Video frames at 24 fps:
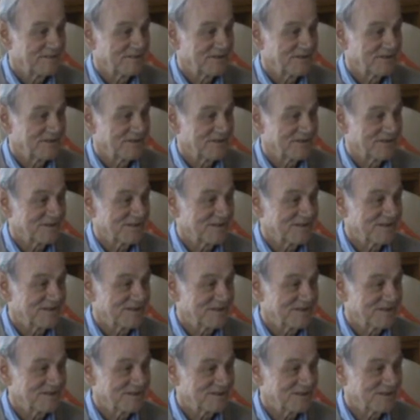
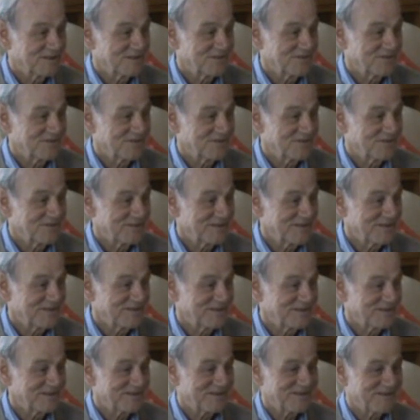Still look for their
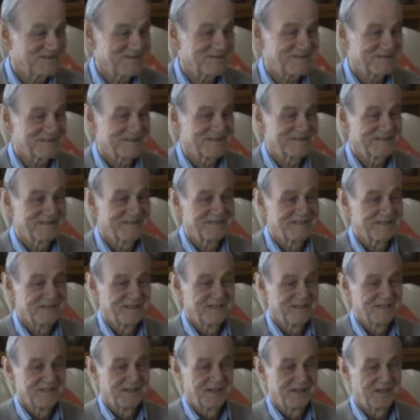results.
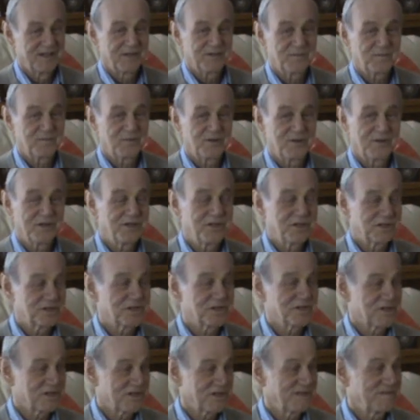And I'm pleased to
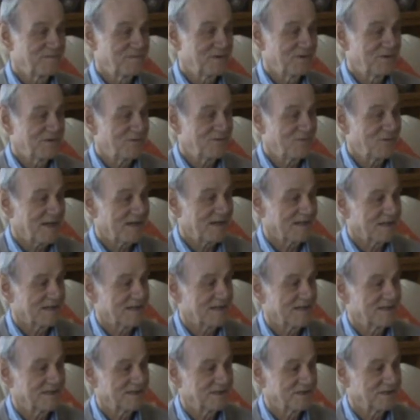see them doing well
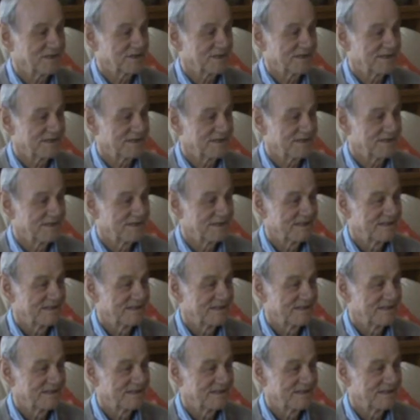again this year.